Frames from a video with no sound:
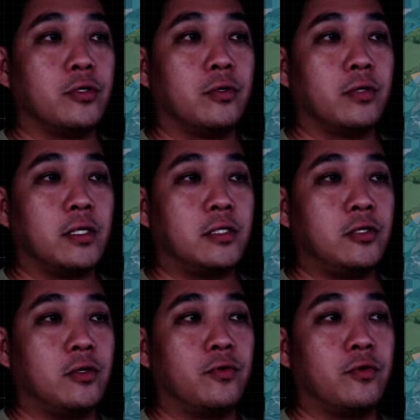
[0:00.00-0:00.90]
It is
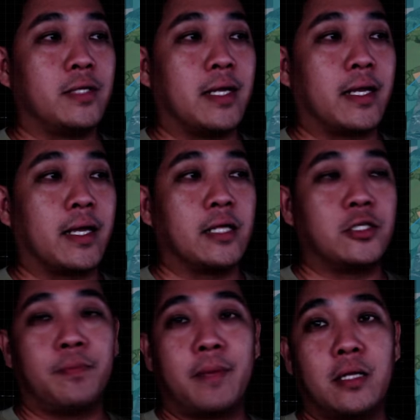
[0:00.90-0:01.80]
still a road that they can
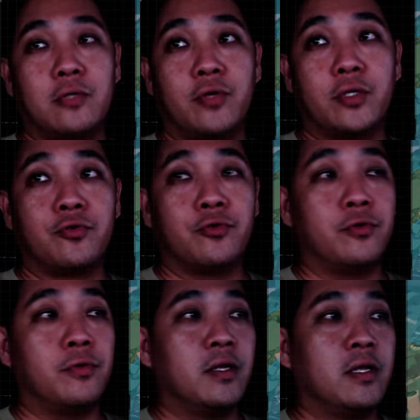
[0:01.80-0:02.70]
actually penetrate
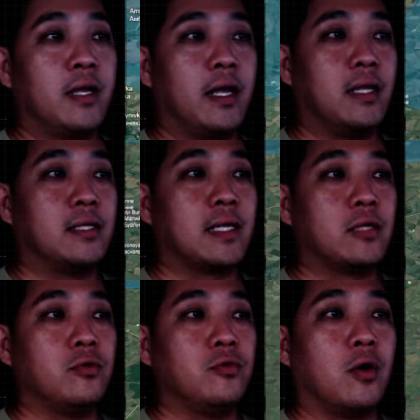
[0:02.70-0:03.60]
through and start
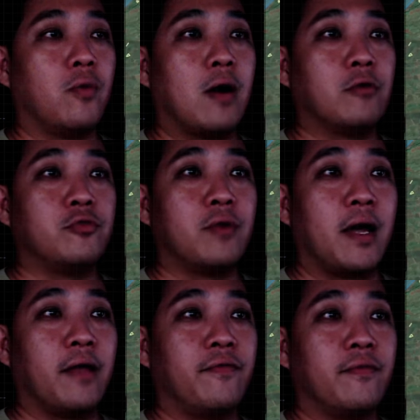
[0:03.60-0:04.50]
to do a wild
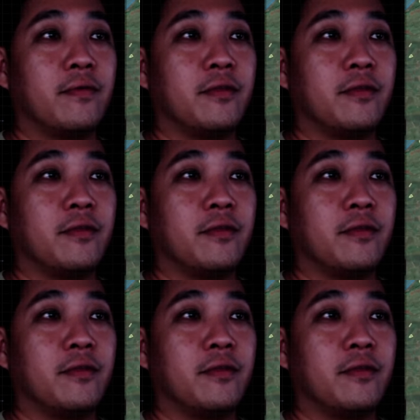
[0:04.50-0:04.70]
drive.